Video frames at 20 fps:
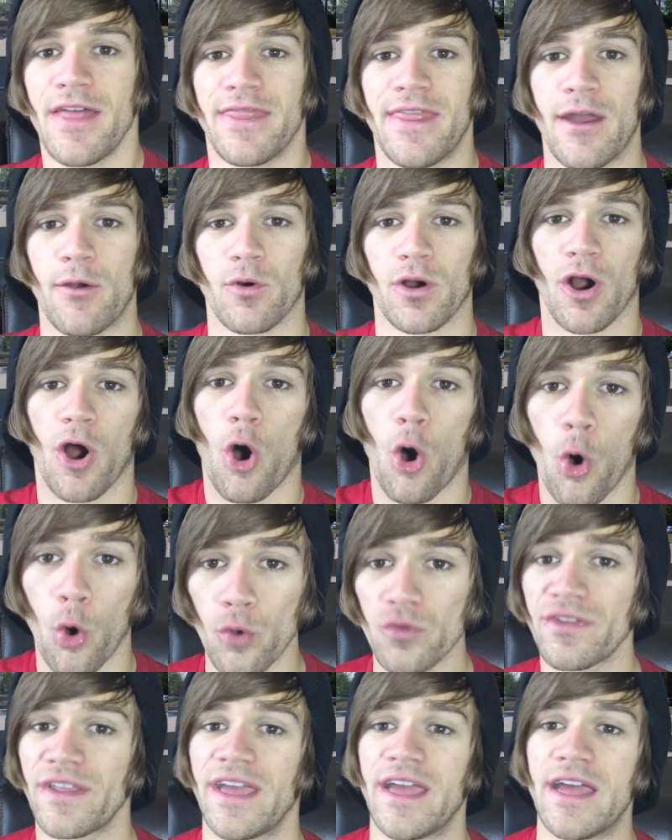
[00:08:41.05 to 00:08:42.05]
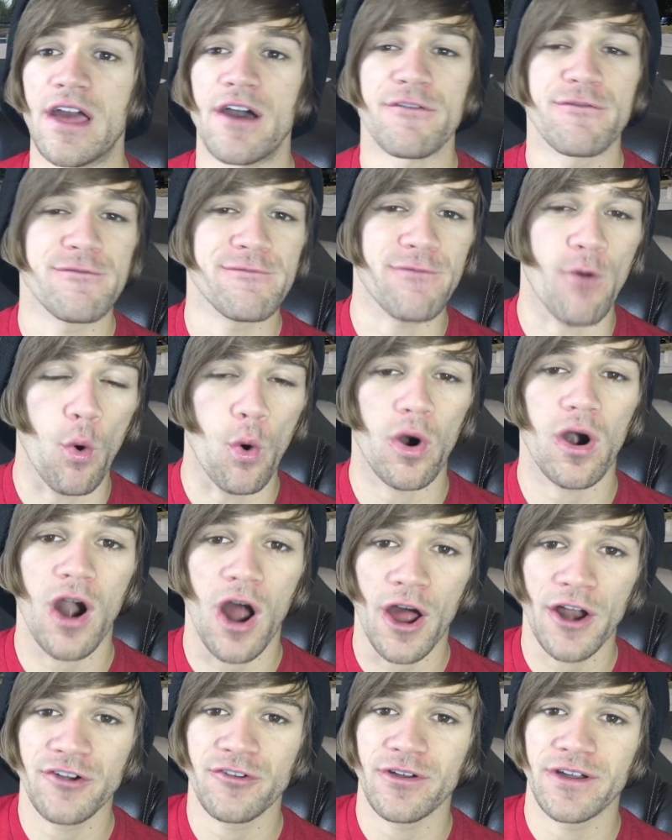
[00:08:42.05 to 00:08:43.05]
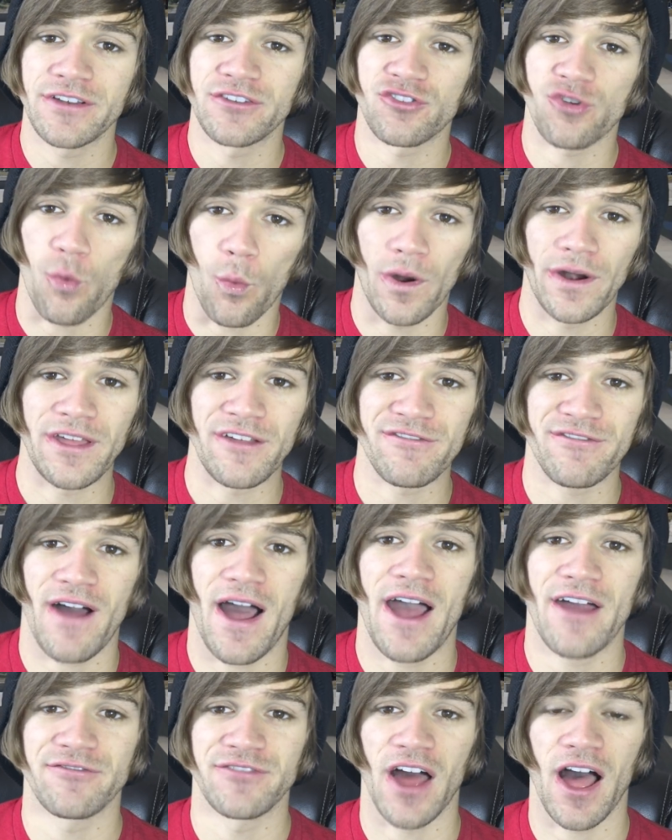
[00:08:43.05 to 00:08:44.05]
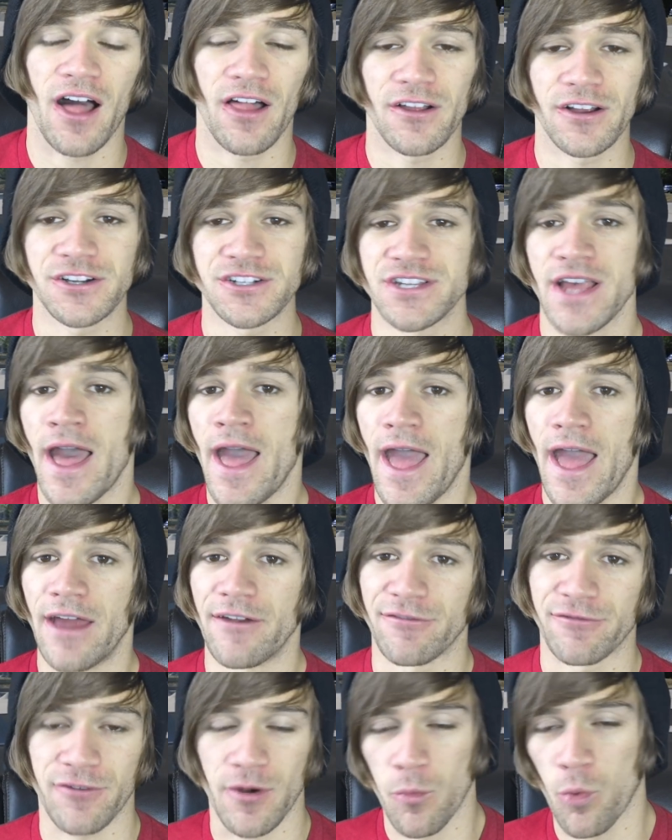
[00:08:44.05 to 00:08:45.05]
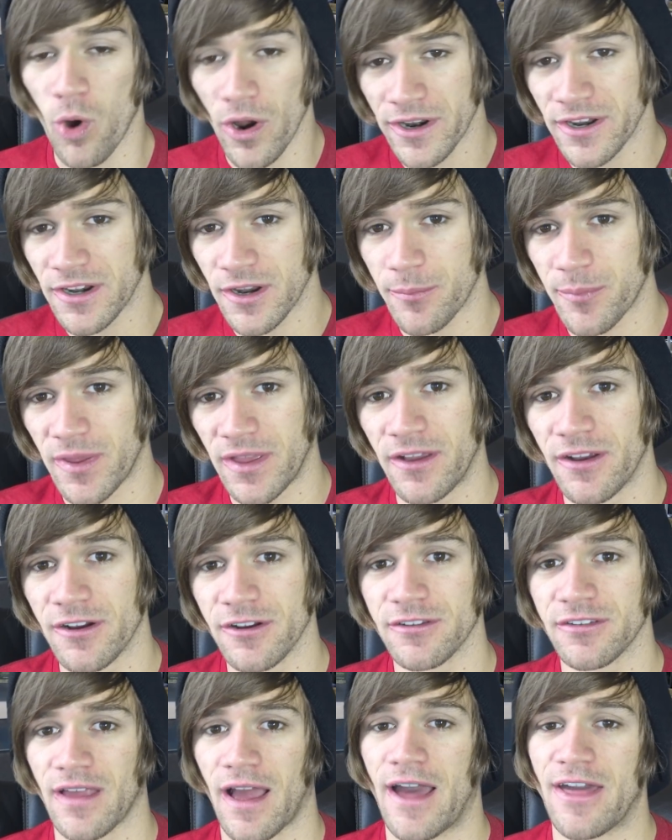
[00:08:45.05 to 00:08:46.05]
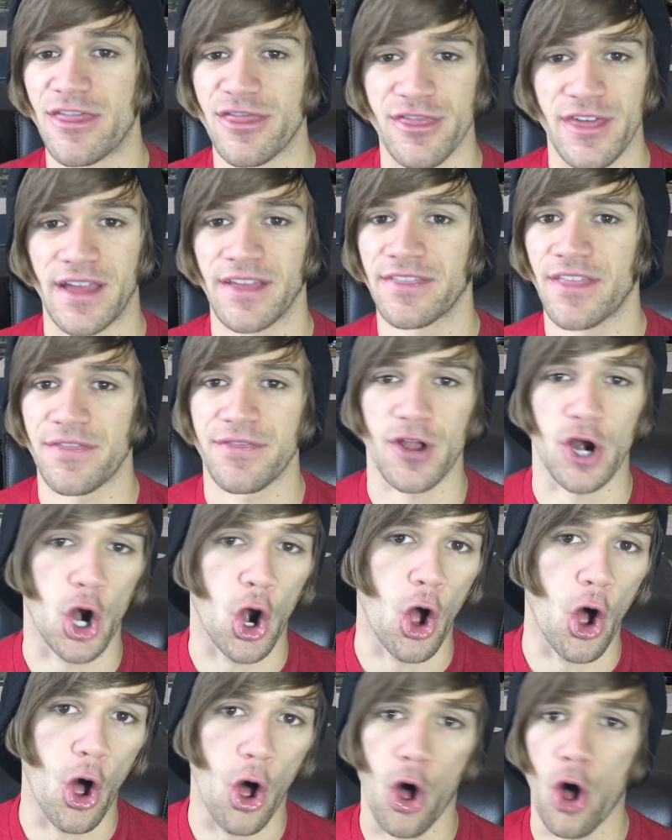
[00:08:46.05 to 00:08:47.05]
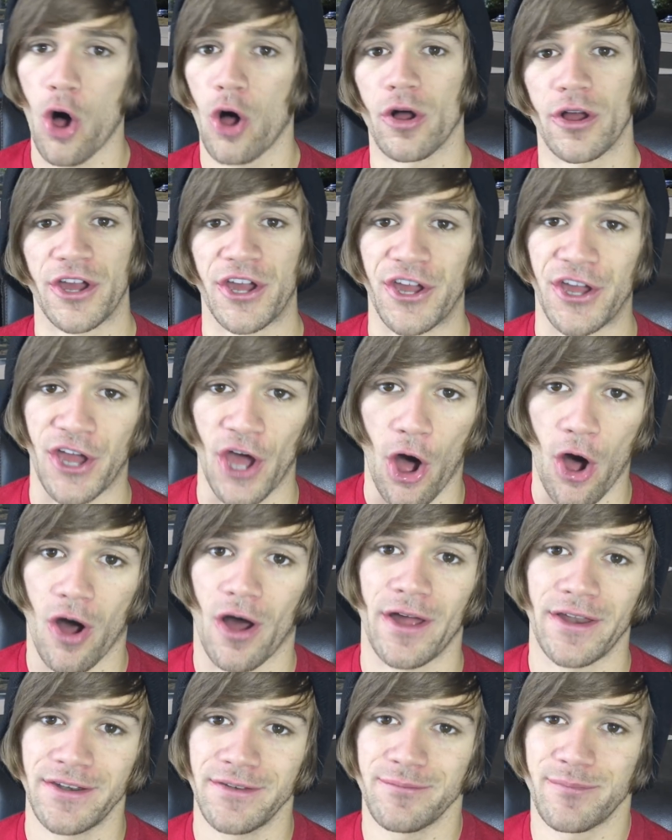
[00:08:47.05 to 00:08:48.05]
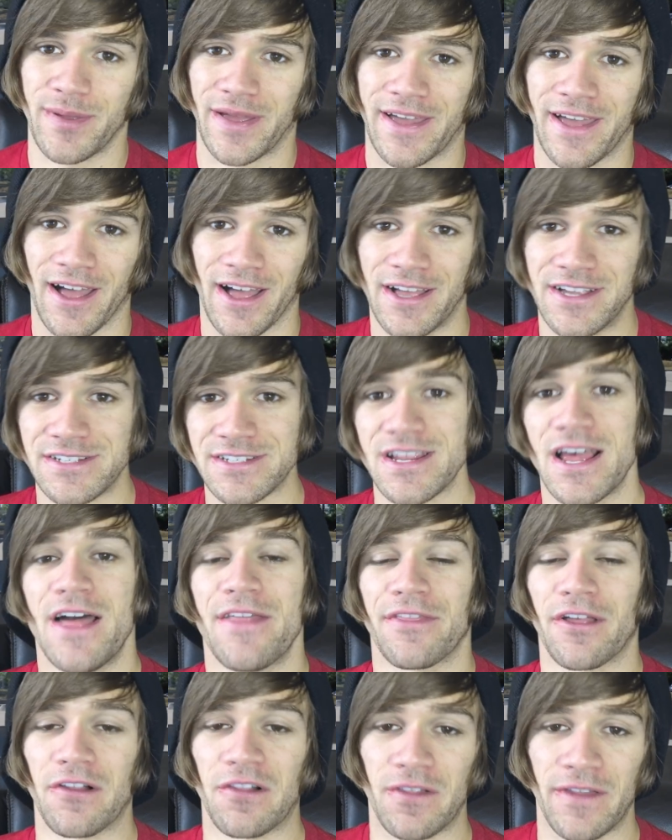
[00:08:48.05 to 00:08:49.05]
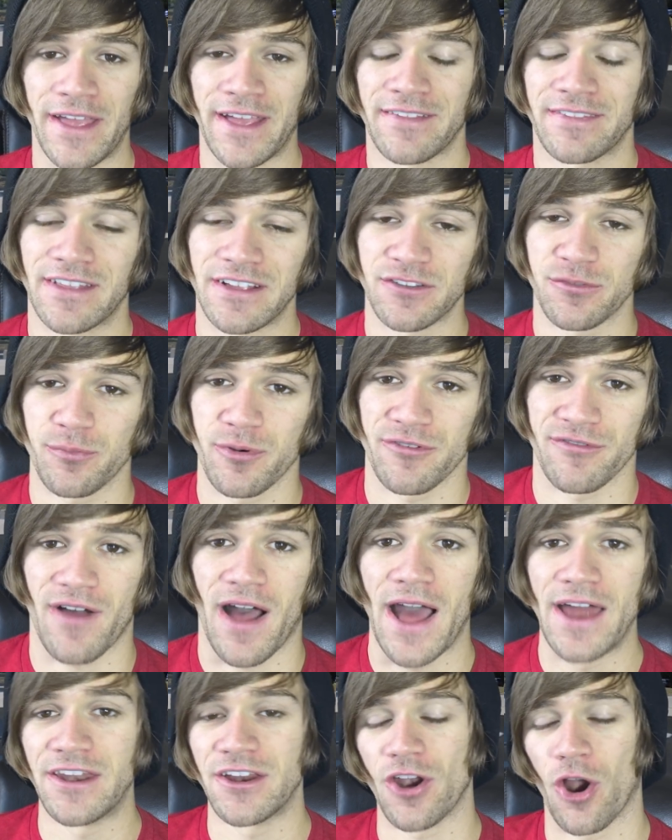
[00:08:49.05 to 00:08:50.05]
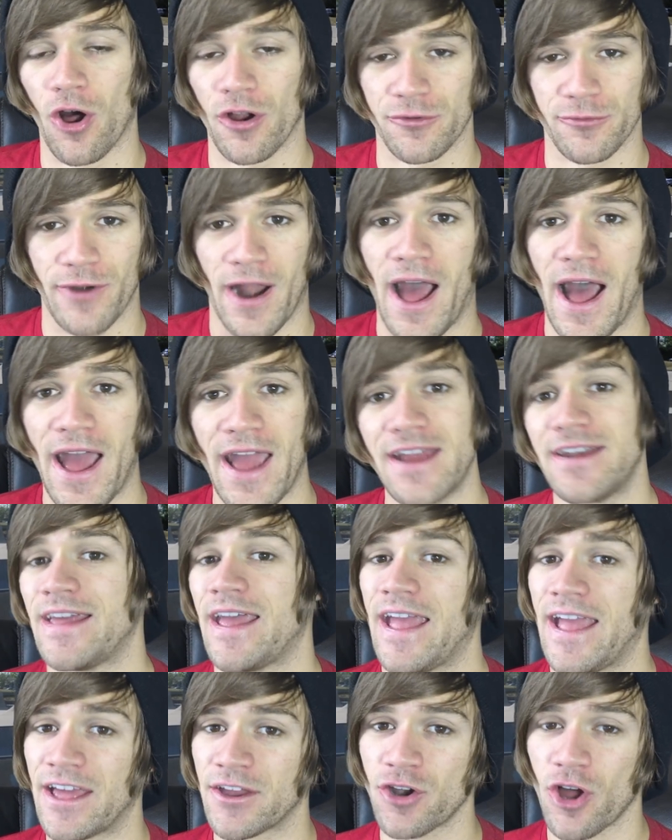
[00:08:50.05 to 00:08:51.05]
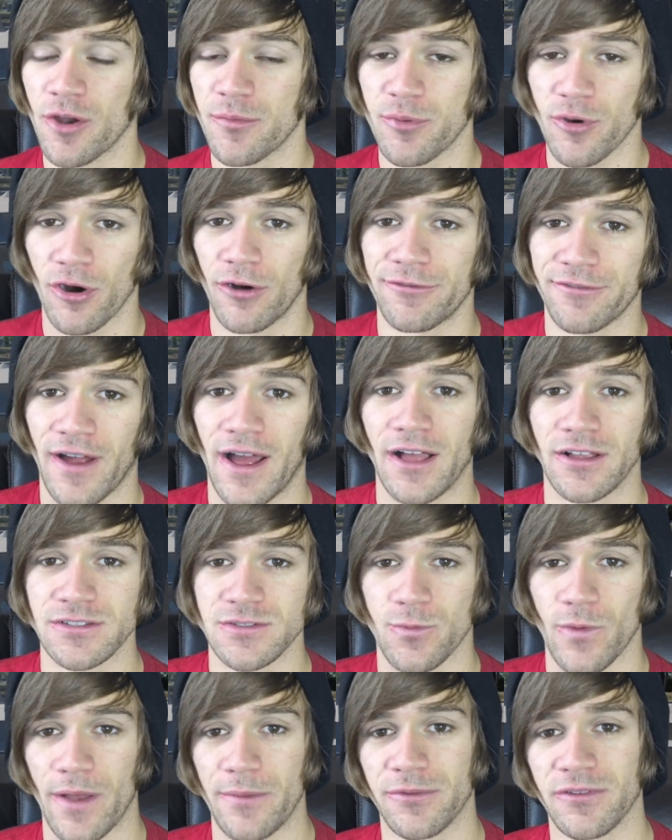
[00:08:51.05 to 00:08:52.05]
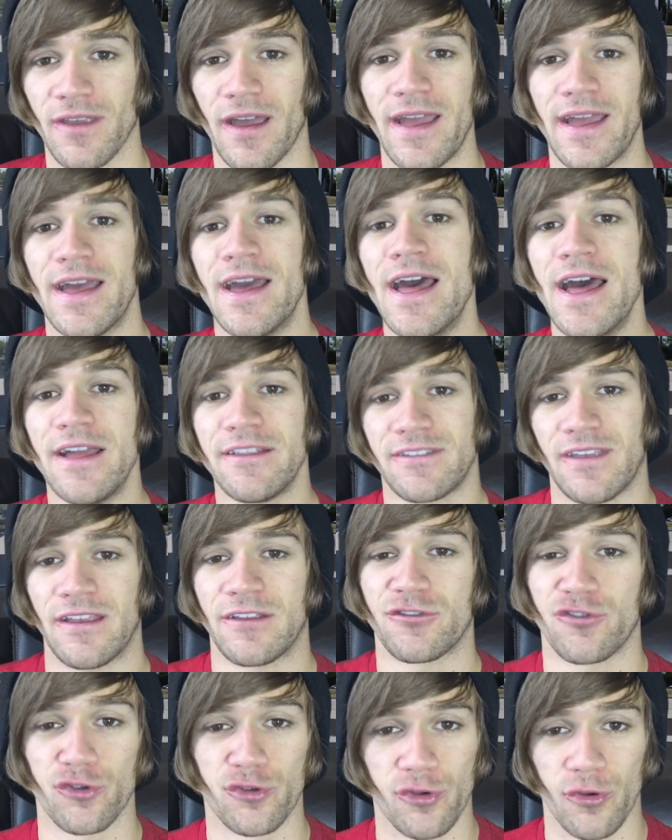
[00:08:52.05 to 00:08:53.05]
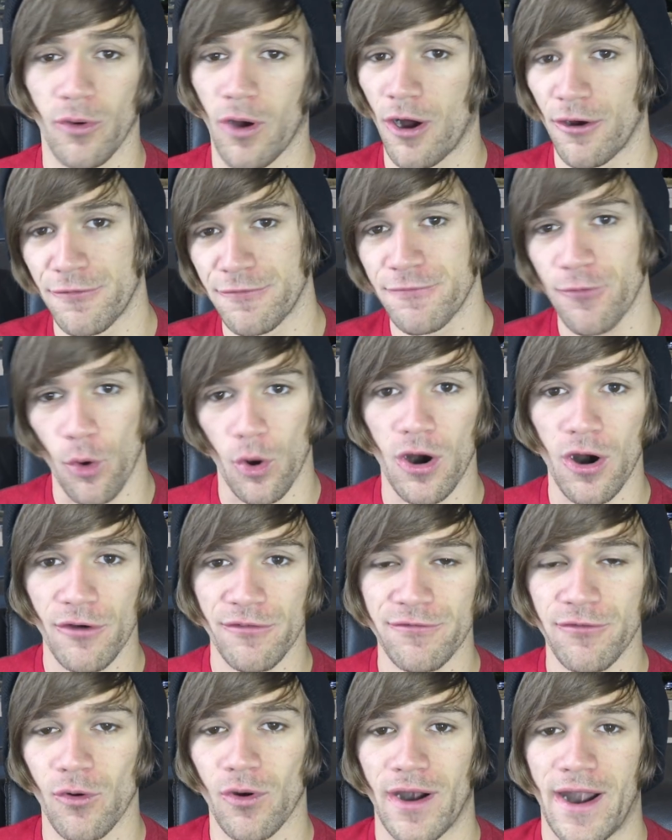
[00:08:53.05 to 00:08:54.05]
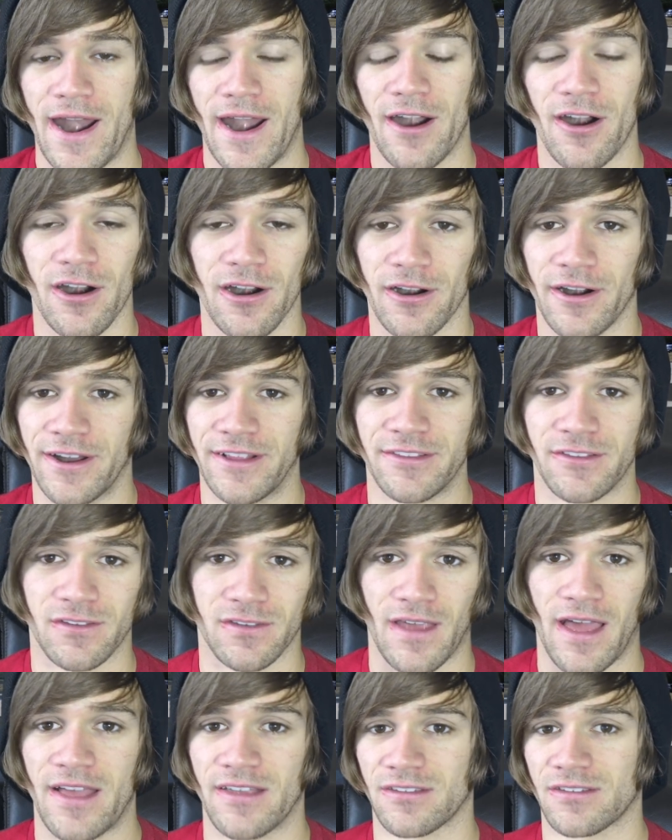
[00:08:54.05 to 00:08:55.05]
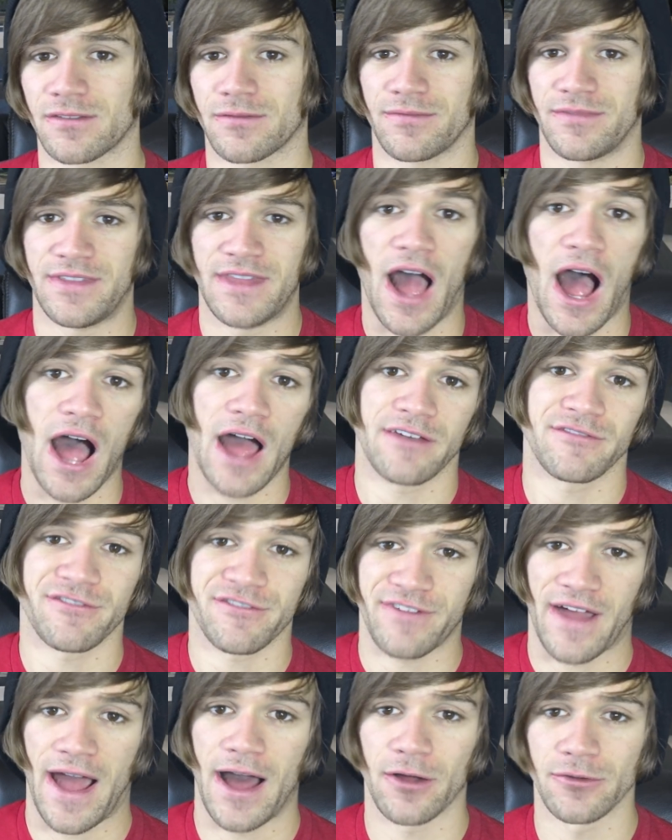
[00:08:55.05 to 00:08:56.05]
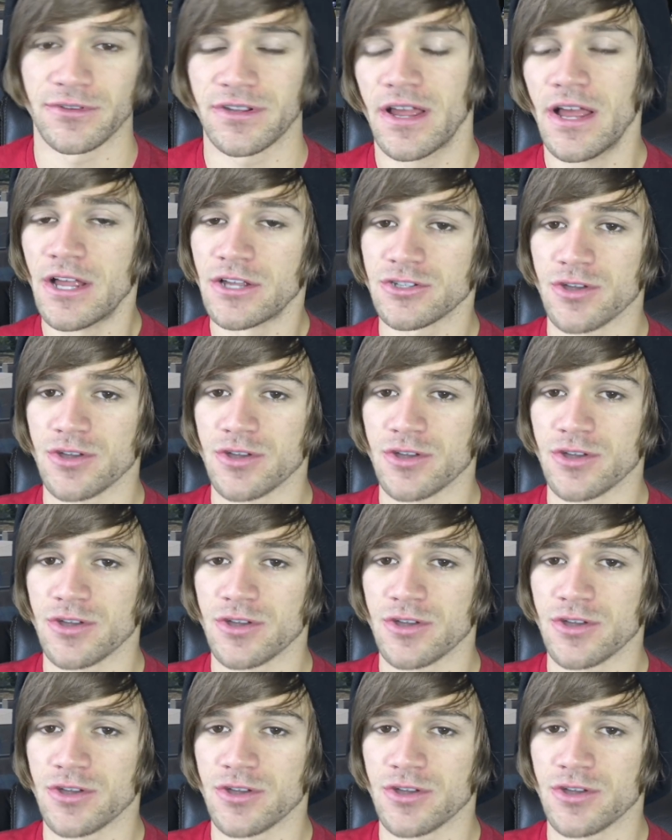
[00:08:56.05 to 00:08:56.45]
They were only $425 and from what it appears, I think that they're all gone because the link that's provided on Ride and on Profile's website takes you to a 404 error and says not found.